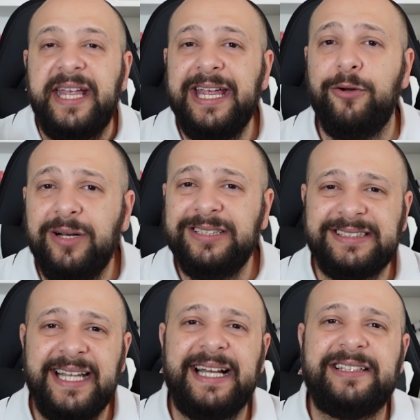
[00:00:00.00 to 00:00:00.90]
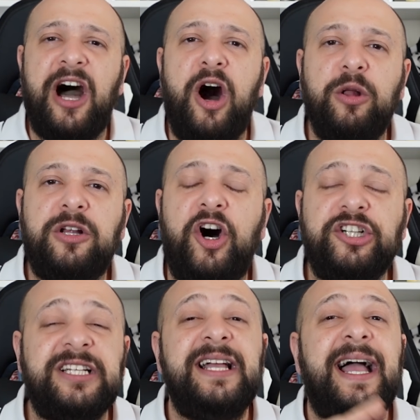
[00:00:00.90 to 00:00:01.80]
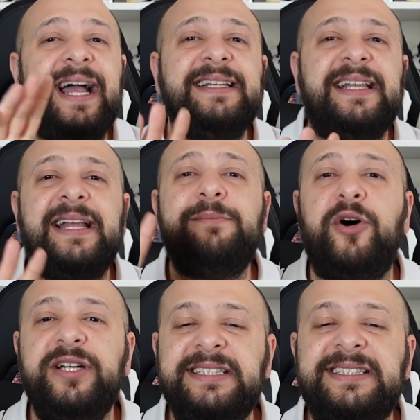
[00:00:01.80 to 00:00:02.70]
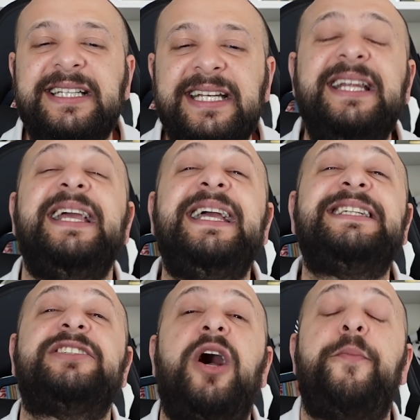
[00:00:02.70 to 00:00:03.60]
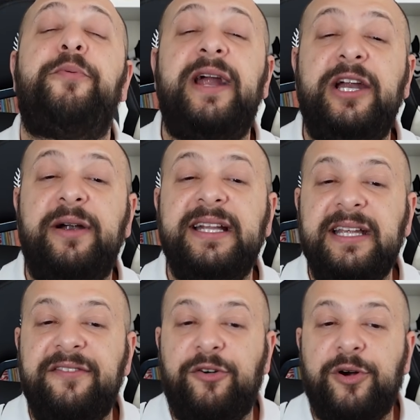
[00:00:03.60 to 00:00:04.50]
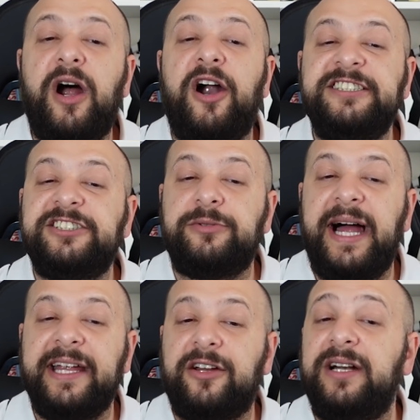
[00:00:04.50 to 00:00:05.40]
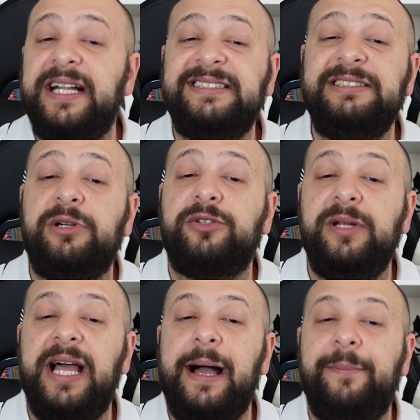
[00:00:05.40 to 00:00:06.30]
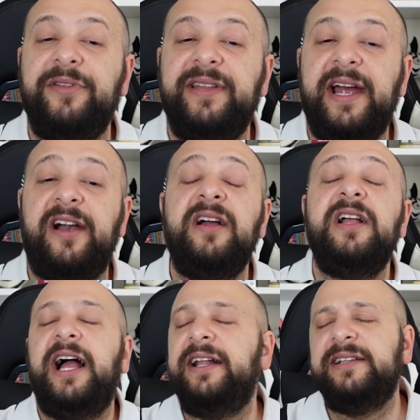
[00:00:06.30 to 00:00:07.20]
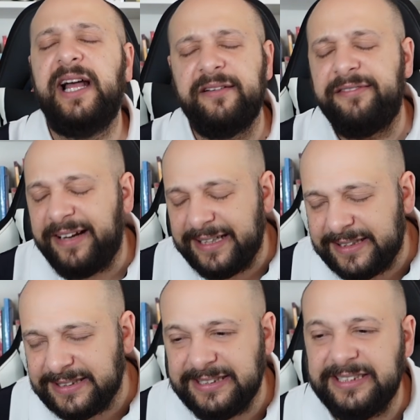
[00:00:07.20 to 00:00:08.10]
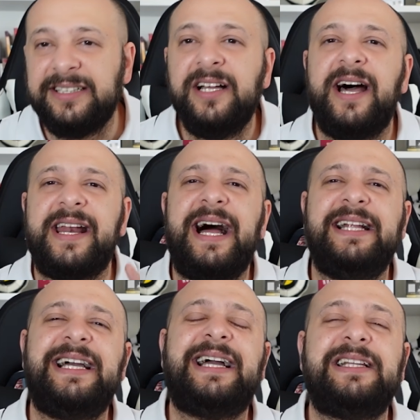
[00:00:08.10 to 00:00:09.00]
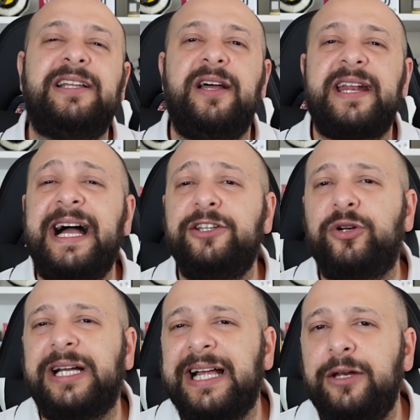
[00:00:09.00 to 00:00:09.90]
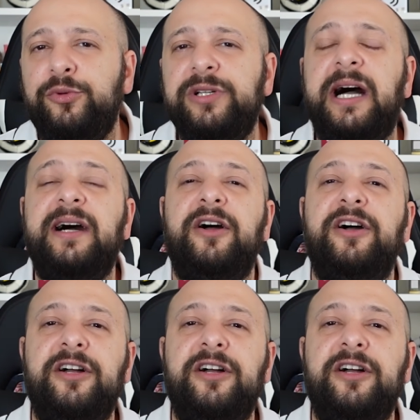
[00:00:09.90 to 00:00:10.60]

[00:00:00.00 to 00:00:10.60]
he will stay at all cost and then Moise Kean is a priority for our striker. Let's see what will happen there and then fantasies. Radio, Cat Radio Cataluna, a